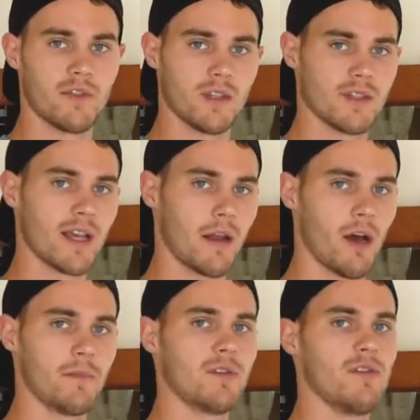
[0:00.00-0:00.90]
to sign
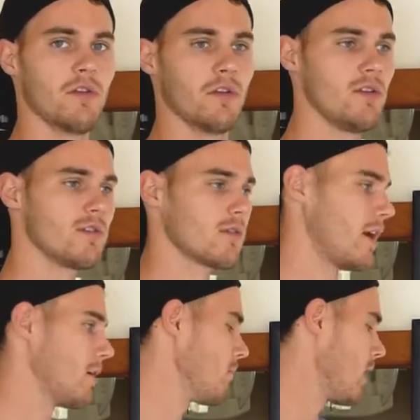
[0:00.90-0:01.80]
up to your
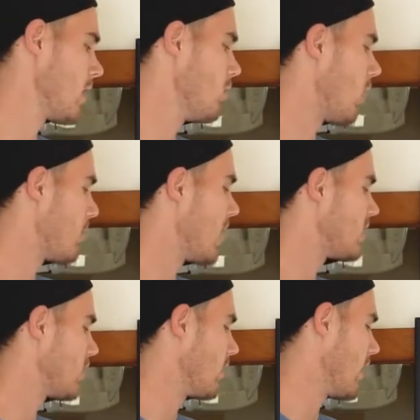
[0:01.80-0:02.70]
newsletter. You want to
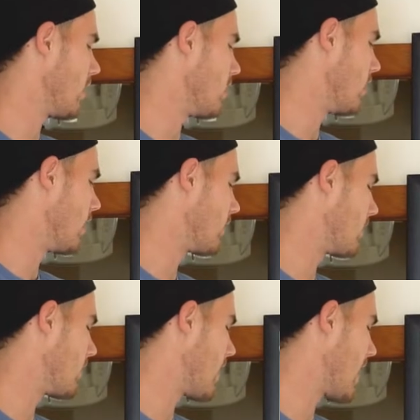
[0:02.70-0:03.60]
make sure that you give
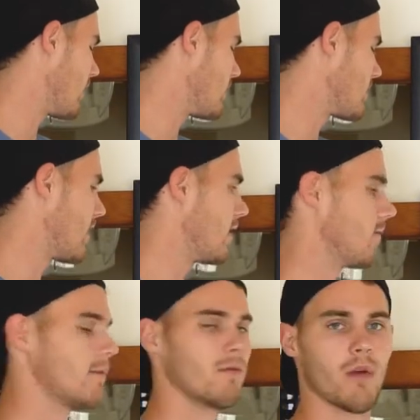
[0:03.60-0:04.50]
them that
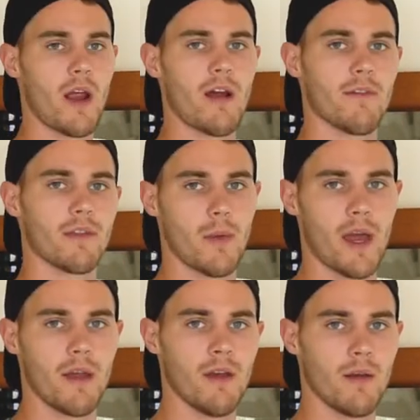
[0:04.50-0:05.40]
incentive right off the
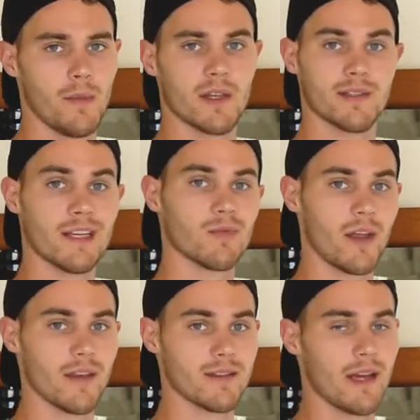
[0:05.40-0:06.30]
bat because that's
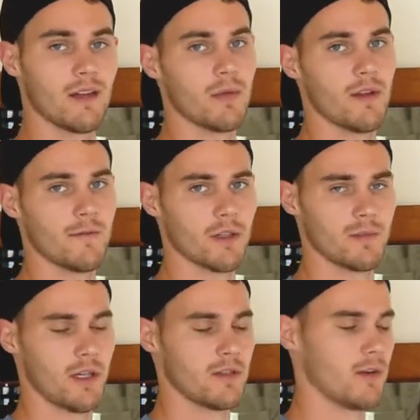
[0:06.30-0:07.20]
why they signed up in the
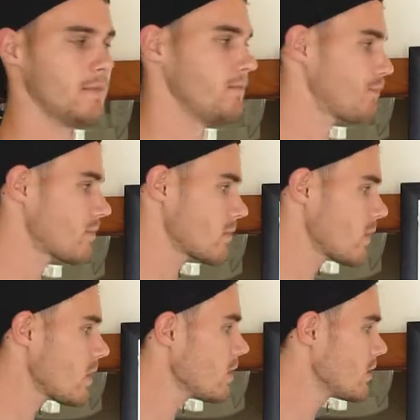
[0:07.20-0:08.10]
first place, right?
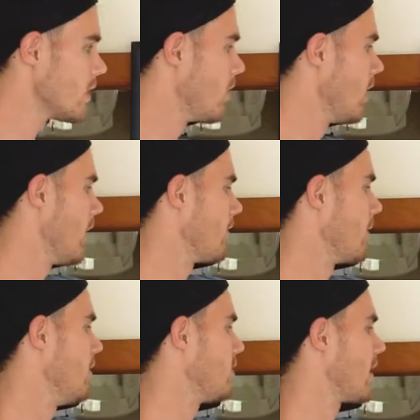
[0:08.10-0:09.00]
So
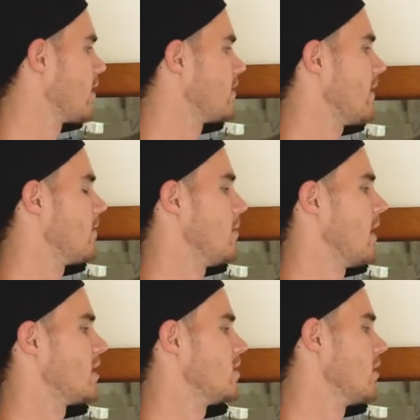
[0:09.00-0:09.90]
for the newsletter, definitely
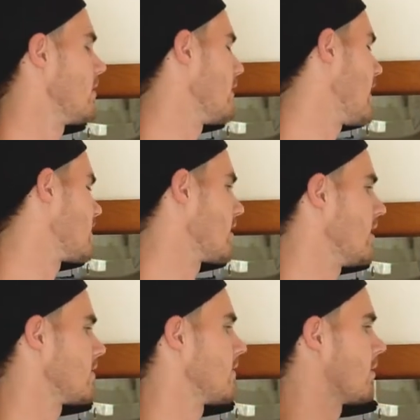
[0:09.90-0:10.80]
make sure that that's the
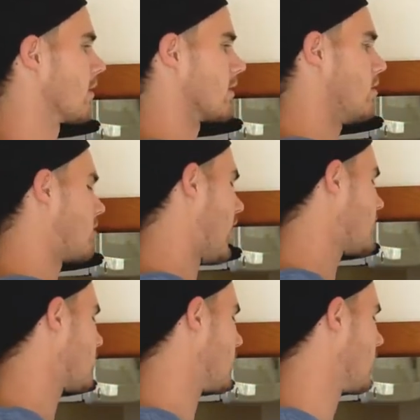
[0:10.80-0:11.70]
case. For the new
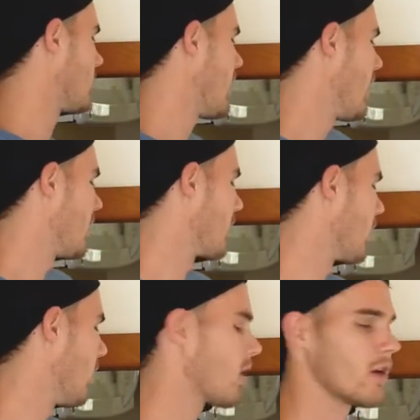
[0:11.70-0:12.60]
customers, you're
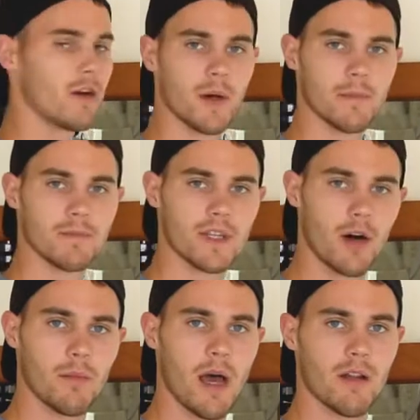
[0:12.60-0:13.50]
going to welcome them,
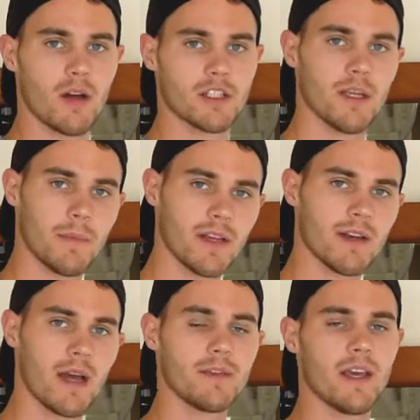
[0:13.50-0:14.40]
tell them how long shipping
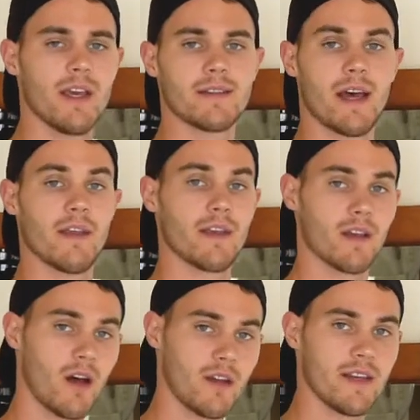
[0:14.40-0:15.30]
time takes, how they
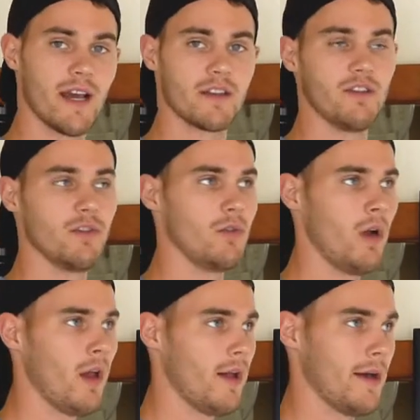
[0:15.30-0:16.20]
can contact
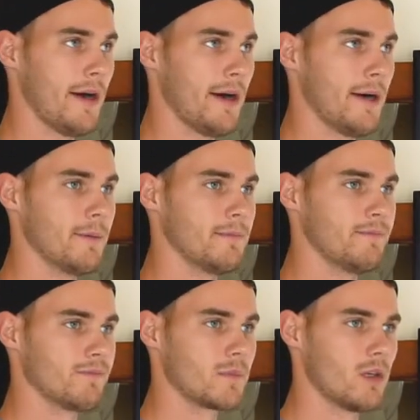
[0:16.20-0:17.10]
you,
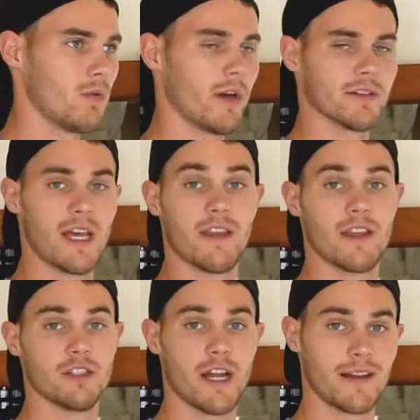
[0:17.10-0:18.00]
what else, how they
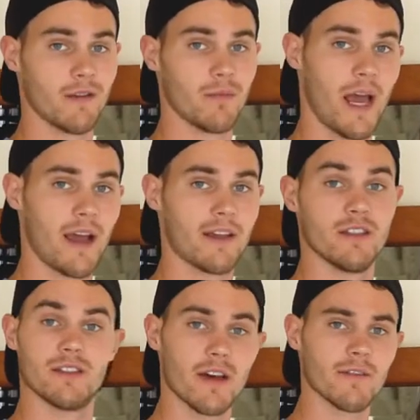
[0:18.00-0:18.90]
can track their
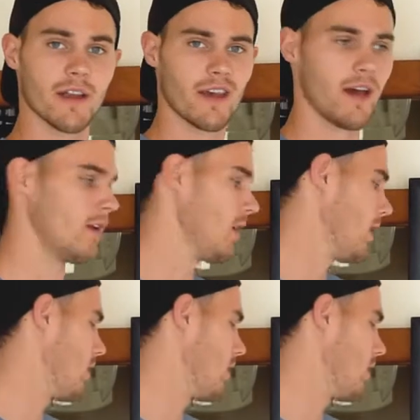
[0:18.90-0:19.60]
package, stuff like that.